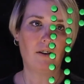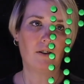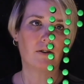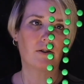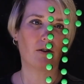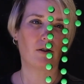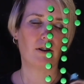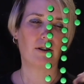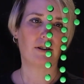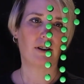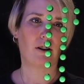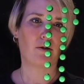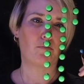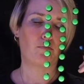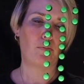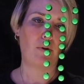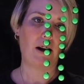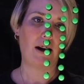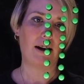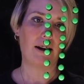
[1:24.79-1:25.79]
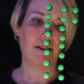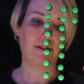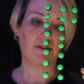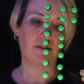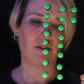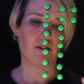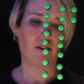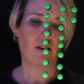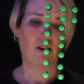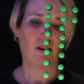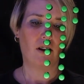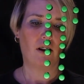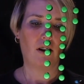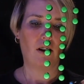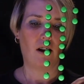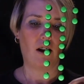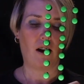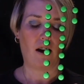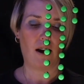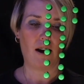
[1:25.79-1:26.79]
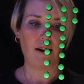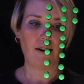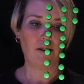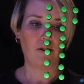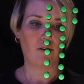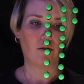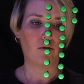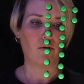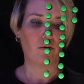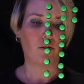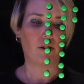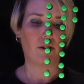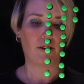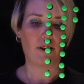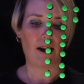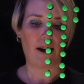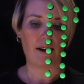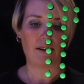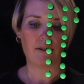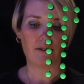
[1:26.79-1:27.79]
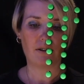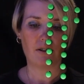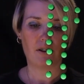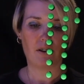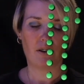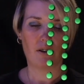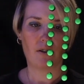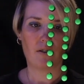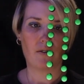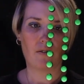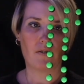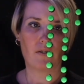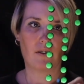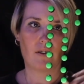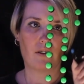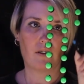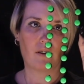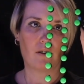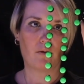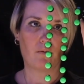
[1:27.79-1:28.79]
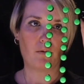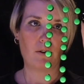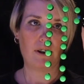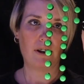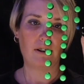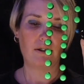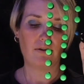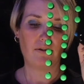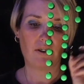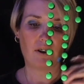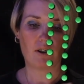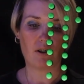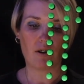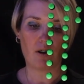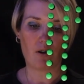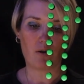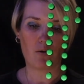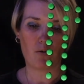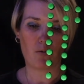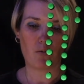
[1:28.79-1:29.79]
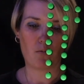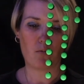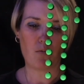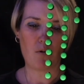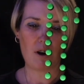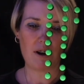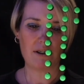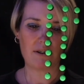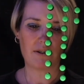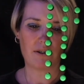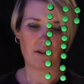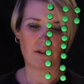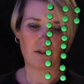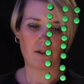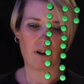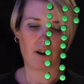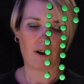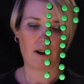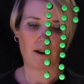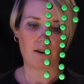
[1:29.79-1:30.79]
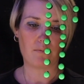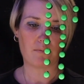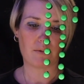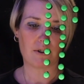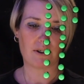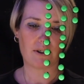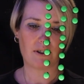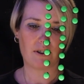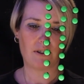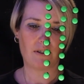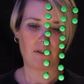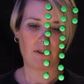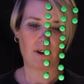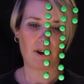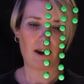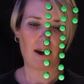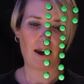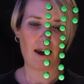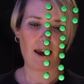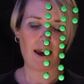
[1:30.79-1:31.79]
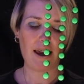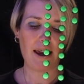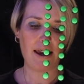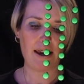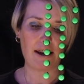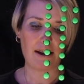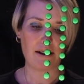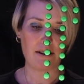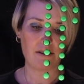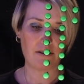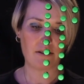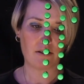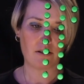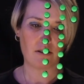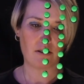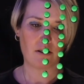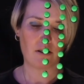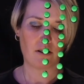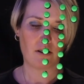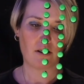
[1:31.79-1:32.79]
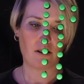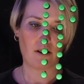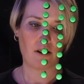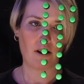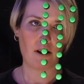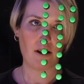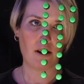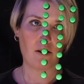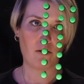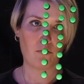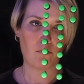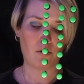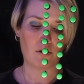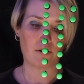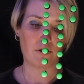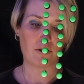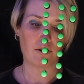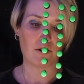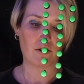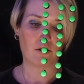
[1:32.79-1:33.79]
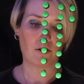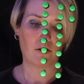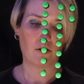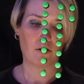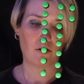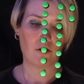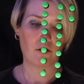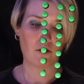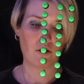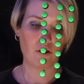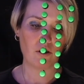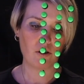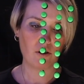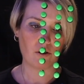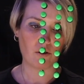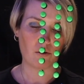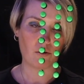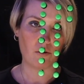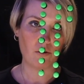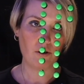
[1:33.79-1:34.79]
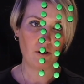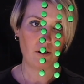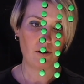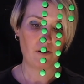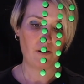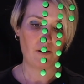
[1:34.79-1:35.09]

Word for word: So he said, but I know that we need to figure out what times eight equals two,